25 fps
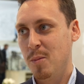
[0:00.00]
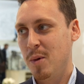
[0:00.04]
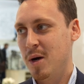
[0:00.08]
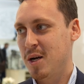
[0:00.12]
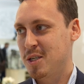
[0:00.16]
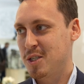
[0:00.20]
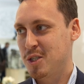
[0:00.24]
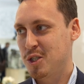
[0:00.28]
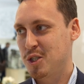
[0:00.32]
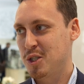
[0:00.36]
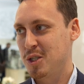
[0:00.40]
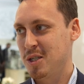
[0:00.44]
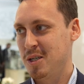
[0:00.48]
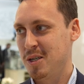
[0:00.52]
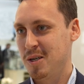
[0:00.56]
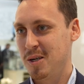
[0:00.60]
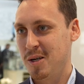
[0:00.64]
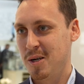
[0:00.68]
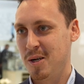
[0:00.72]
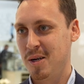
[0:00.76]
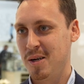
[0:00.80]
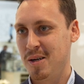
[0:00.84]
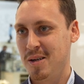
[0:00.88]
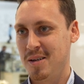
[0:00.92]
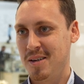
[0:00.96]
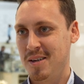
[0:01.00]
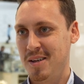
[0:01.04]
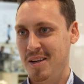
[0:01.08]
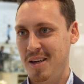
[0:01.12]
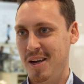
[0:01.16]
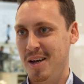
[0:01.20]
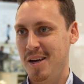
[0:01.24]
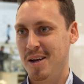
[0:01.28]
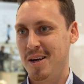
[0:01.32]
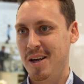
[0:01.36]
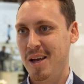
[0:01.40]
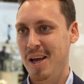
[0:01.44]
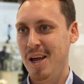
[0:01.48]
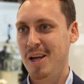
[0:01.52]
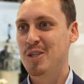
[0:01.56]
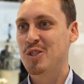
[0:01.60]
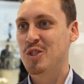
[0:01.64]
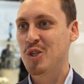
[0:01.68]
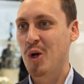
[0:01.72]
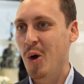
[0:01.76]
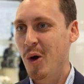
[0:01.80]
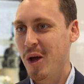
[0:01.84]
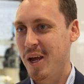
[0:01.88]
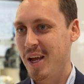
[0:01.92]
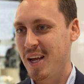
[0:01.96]
much
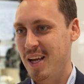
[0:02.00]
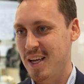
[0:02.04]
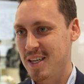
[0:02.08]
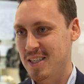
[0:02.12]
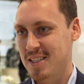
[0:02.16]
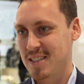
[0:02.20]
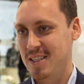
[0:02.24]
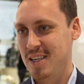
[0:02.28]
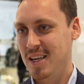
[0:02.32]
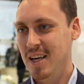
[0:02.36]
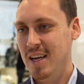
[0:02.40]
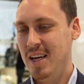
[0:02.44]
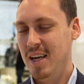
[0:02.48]
enjoying it.